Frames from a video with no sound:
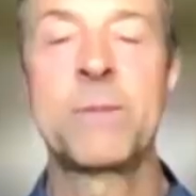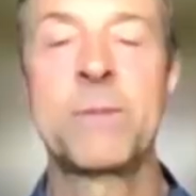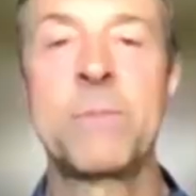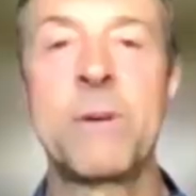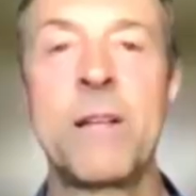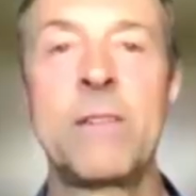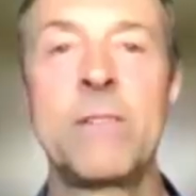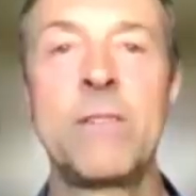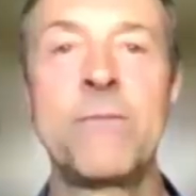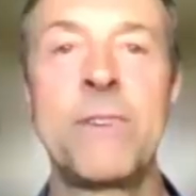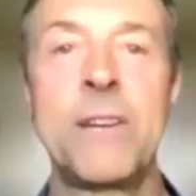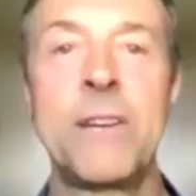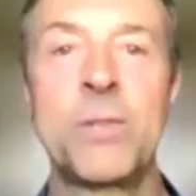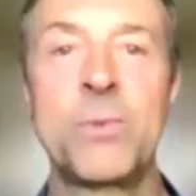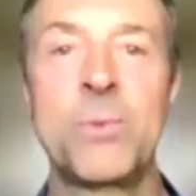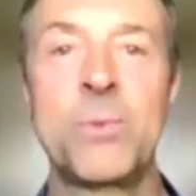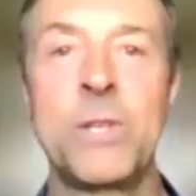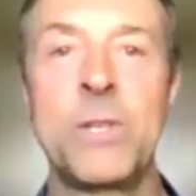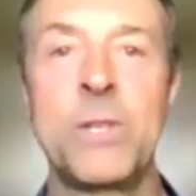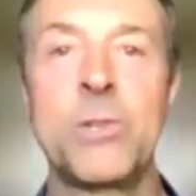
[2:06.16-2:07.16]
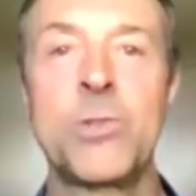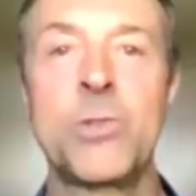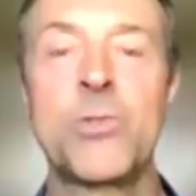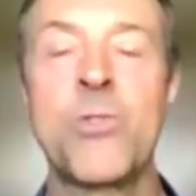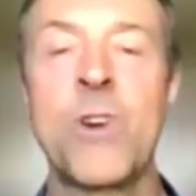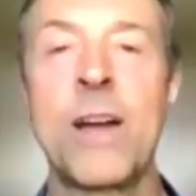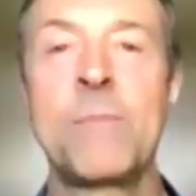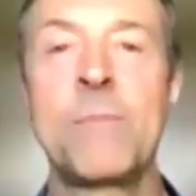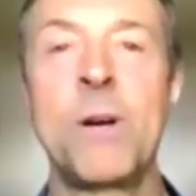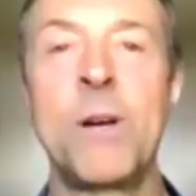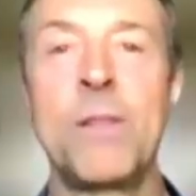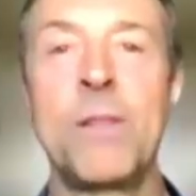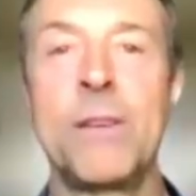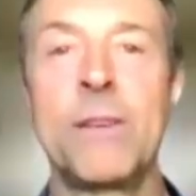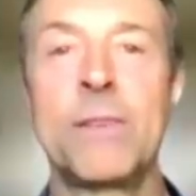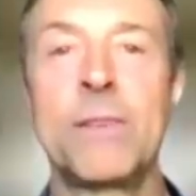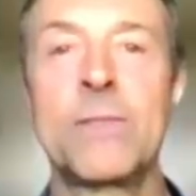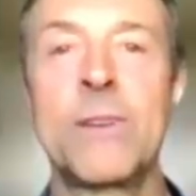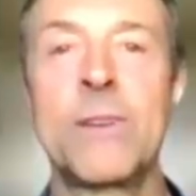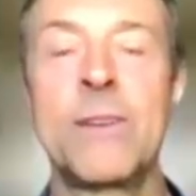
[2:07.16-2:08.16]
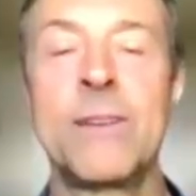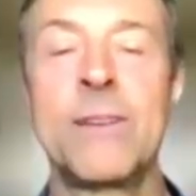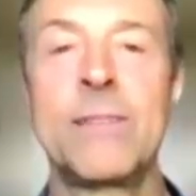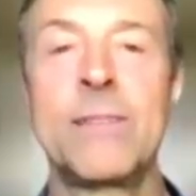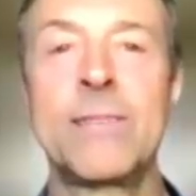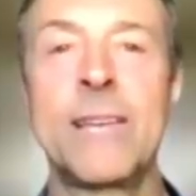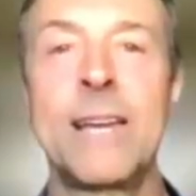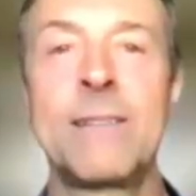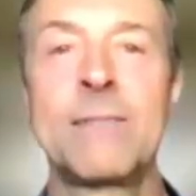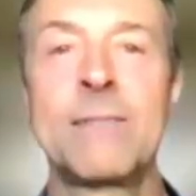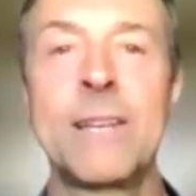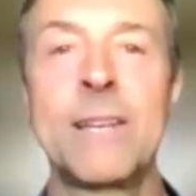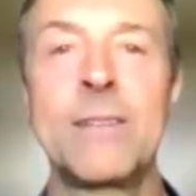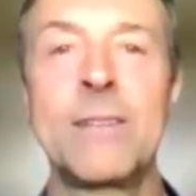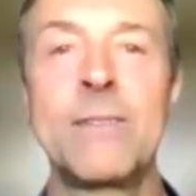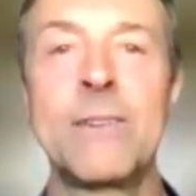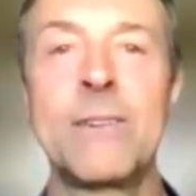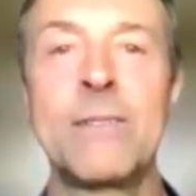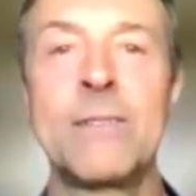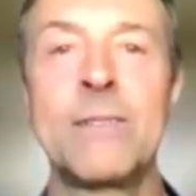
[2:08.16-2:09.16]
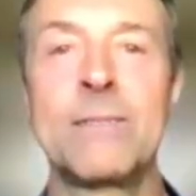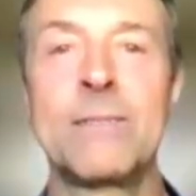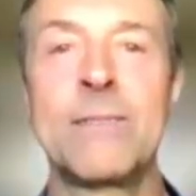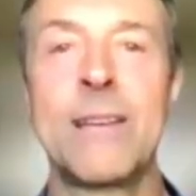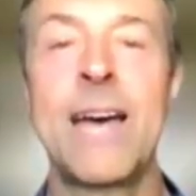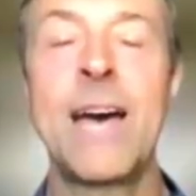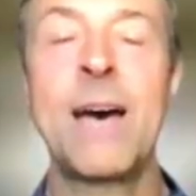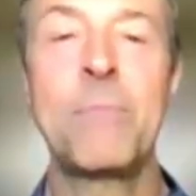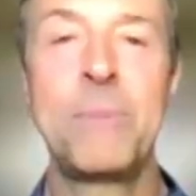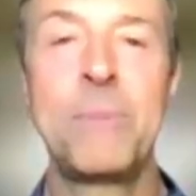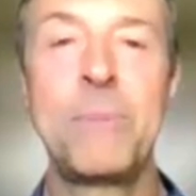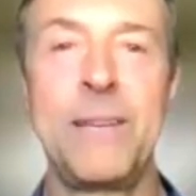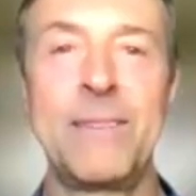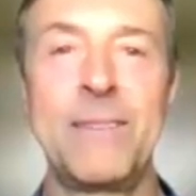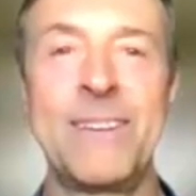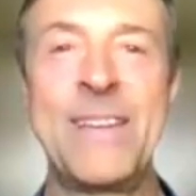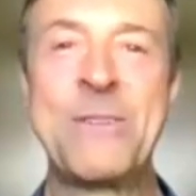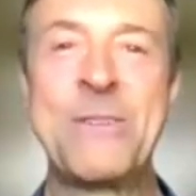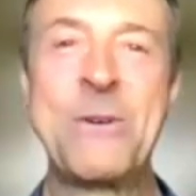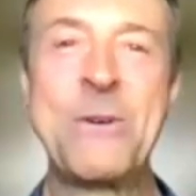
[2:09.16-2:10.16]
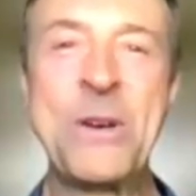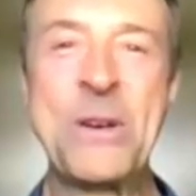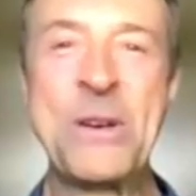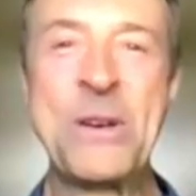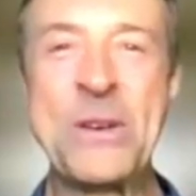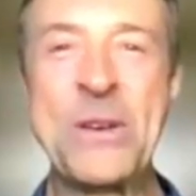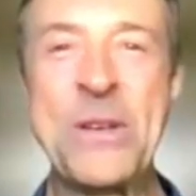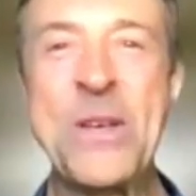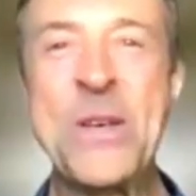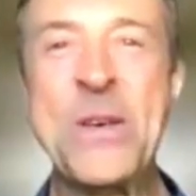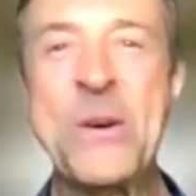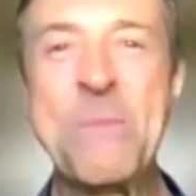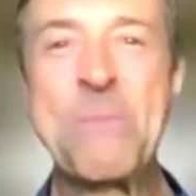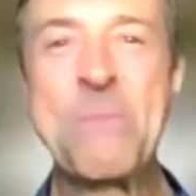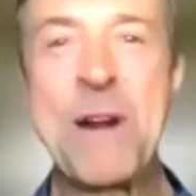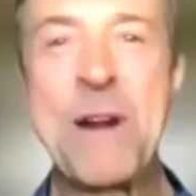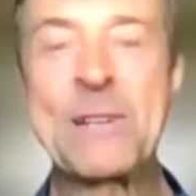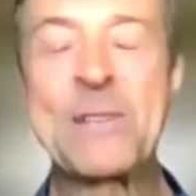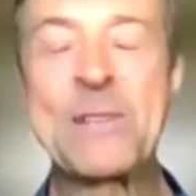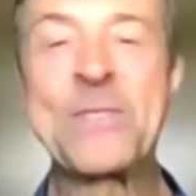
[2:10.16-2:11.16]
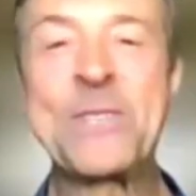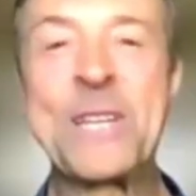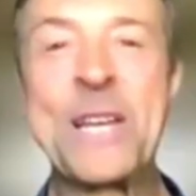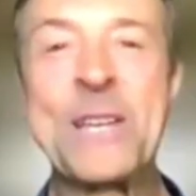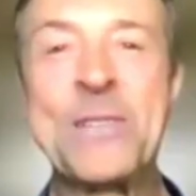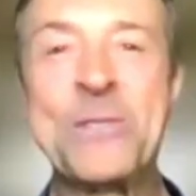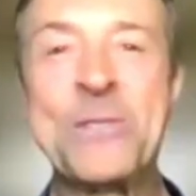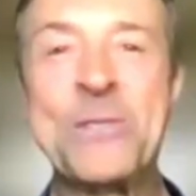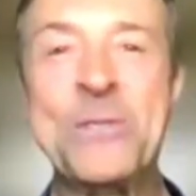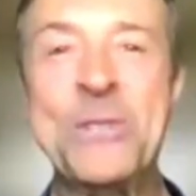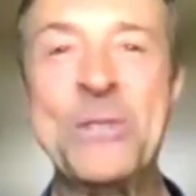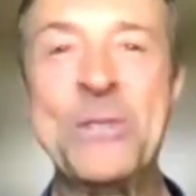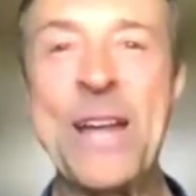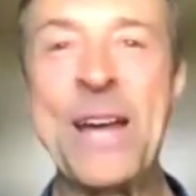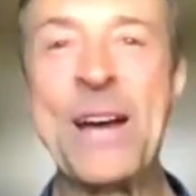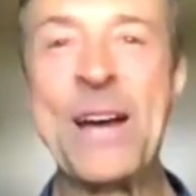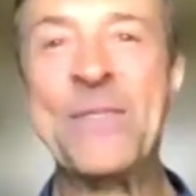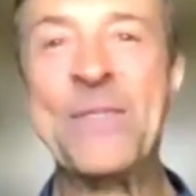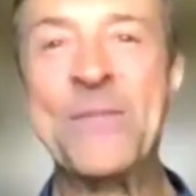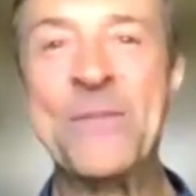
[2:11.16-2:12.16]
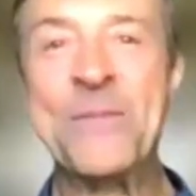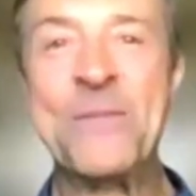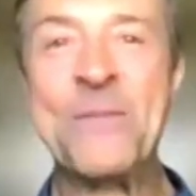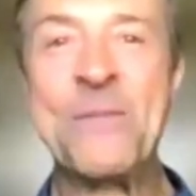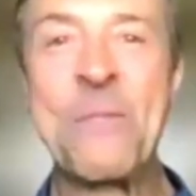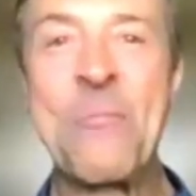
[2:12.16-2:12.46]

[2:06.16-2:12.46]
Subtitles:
a big smile on your face when you describe all this. It sounds like you're happy practicing as you do now.